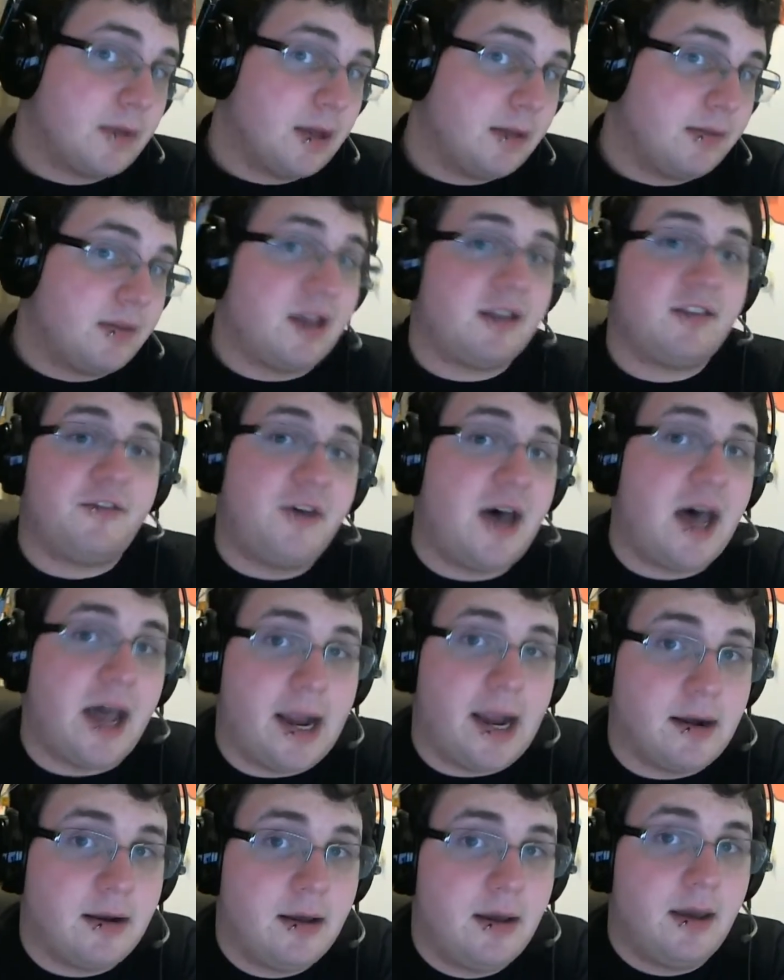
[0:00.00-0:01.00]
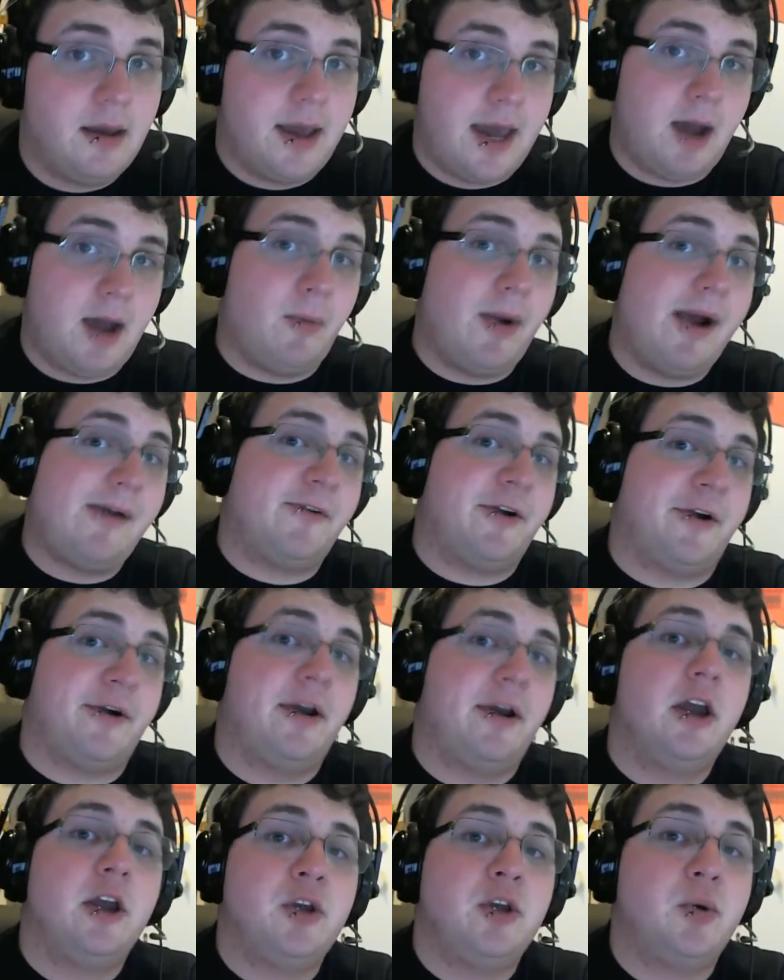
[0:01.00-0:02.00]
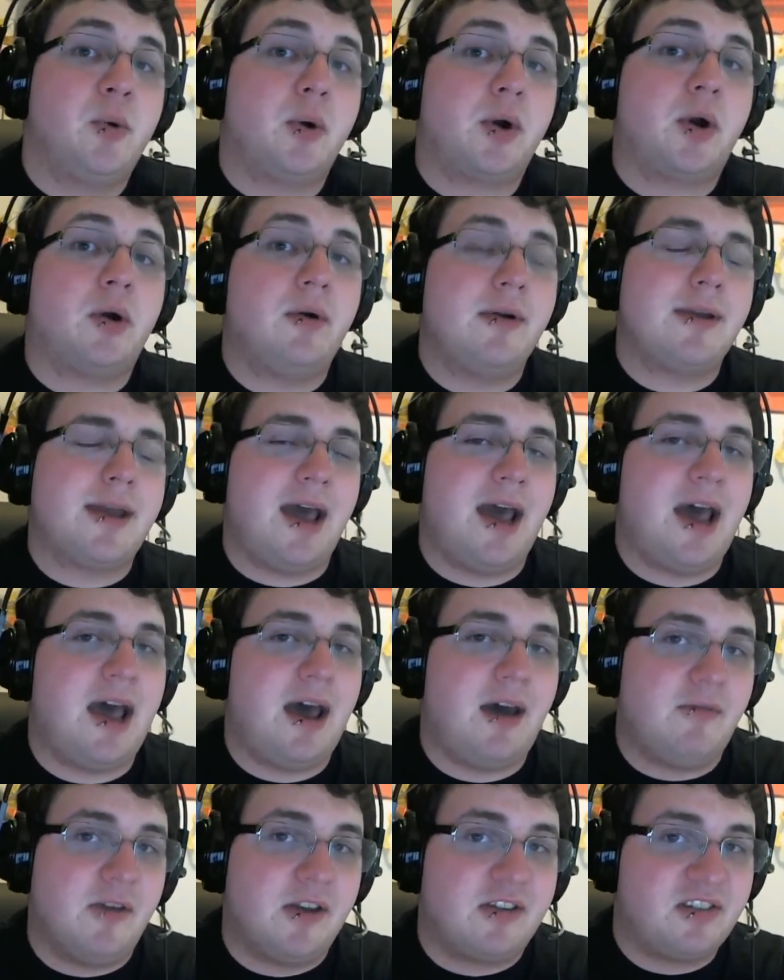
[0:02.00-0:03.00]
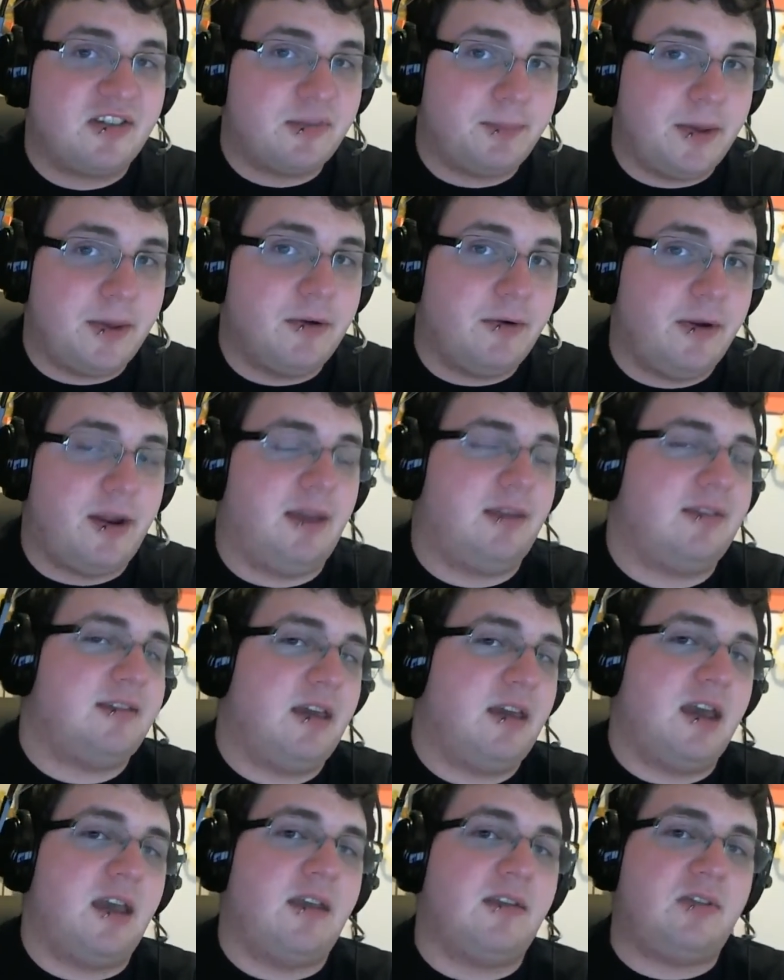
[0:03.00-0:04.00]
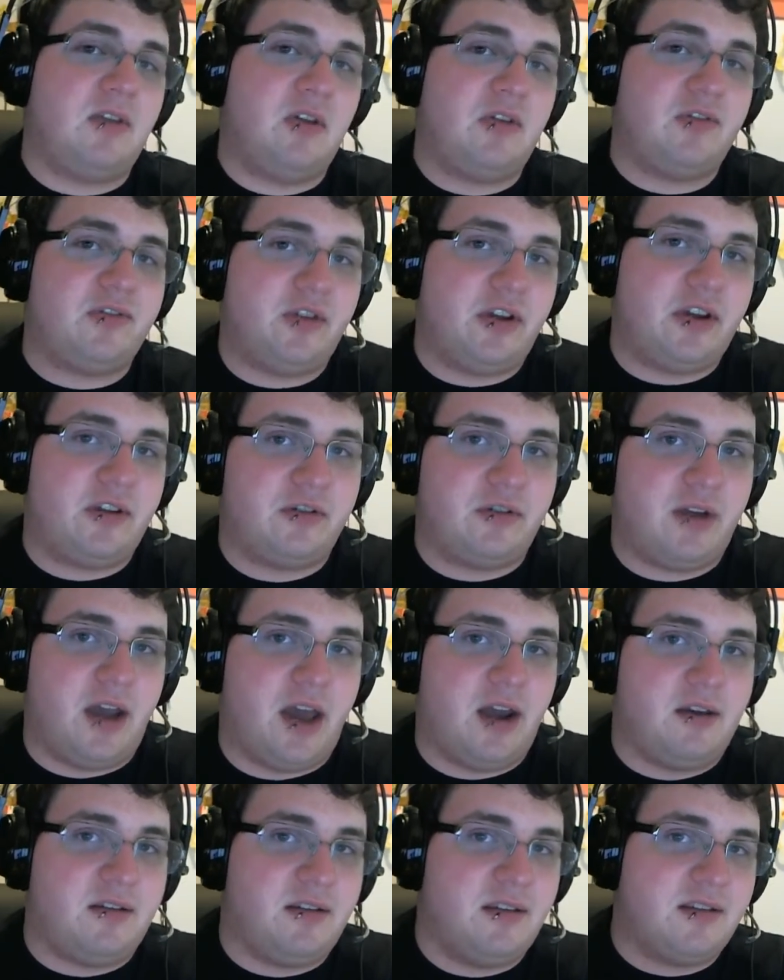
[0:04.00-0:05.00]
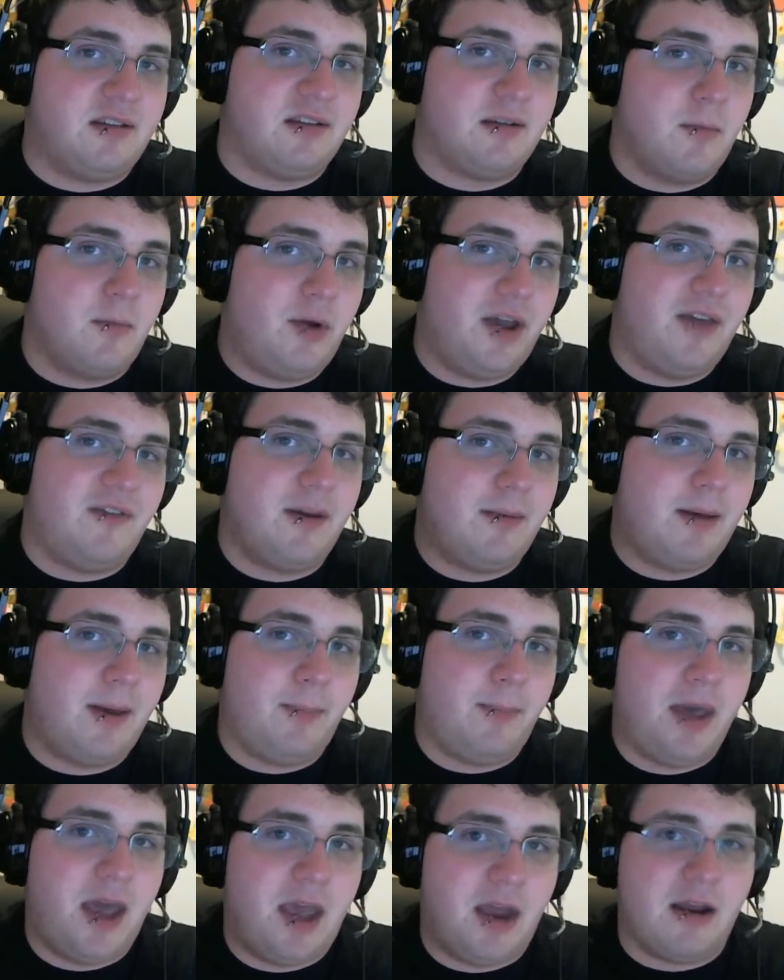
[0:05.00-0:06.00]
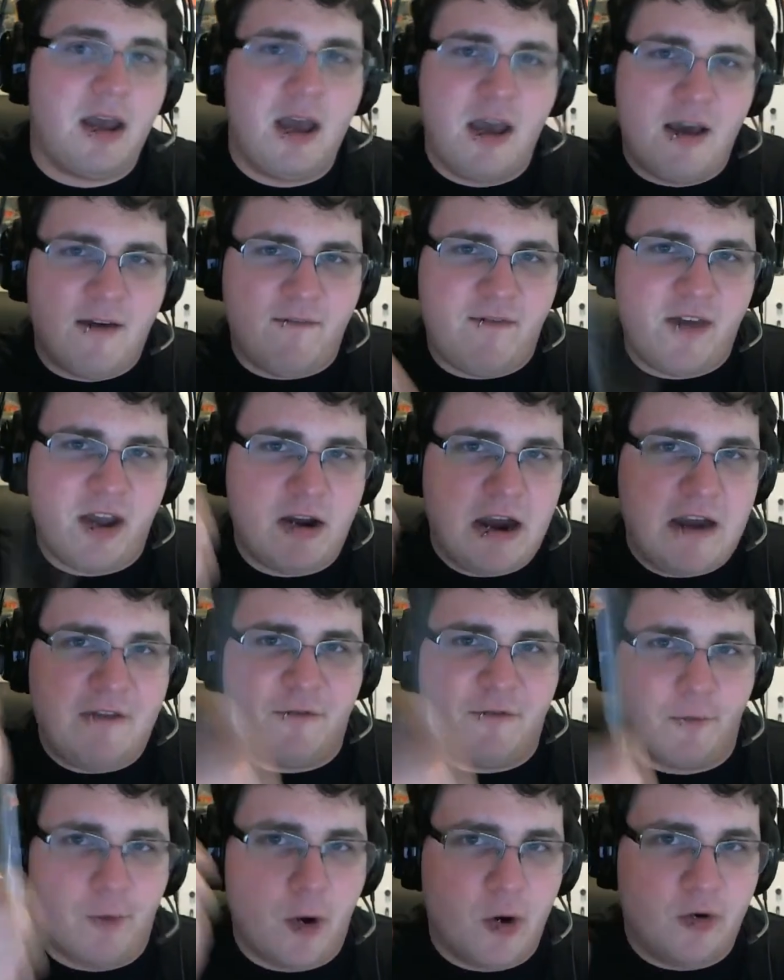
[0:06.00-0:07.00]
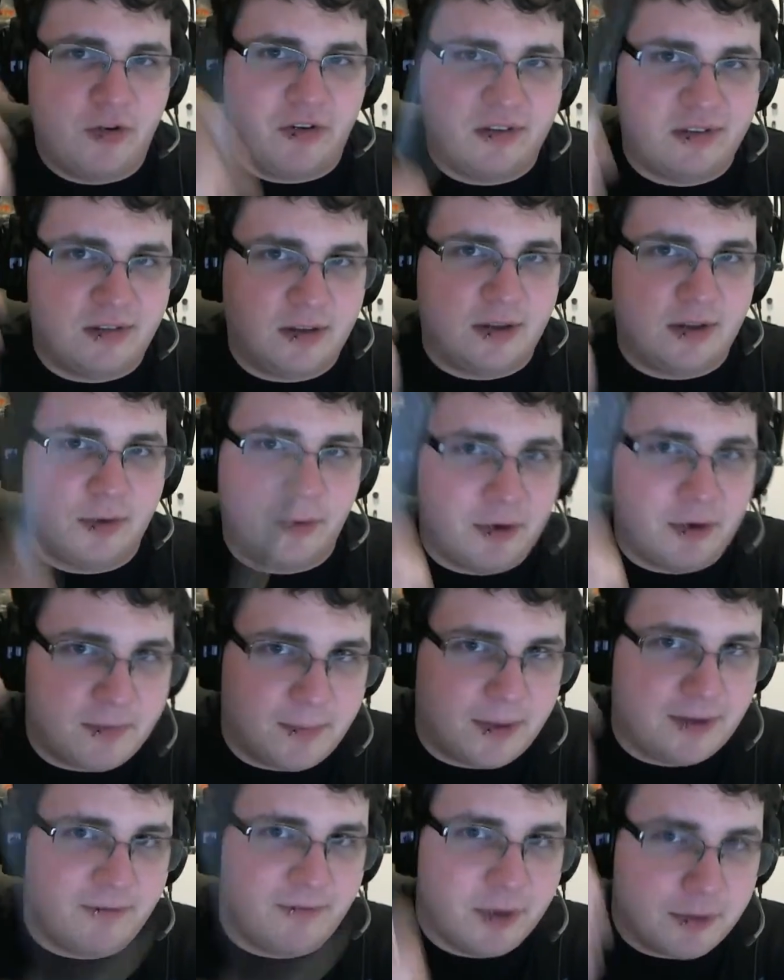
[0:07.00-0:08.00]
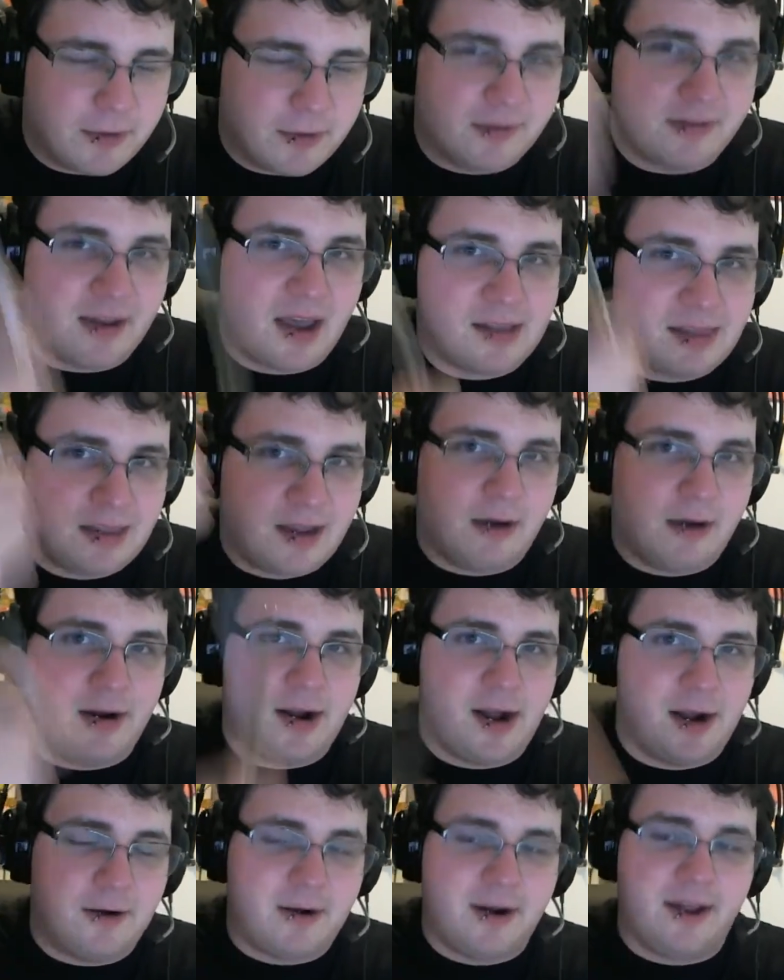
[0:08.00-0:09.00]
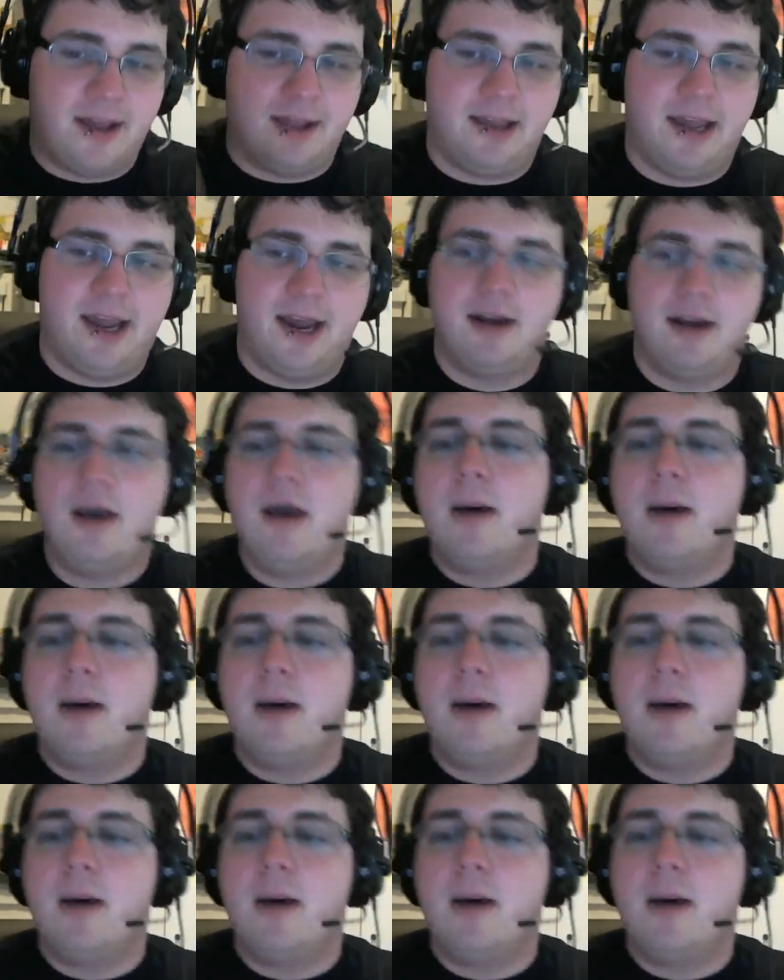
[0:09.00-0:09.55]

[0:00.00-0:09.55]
That's fine. However, you are going to have experience against these cheese strategies, as I'm waving my pen very ferociously towards my viewers out there in internet land.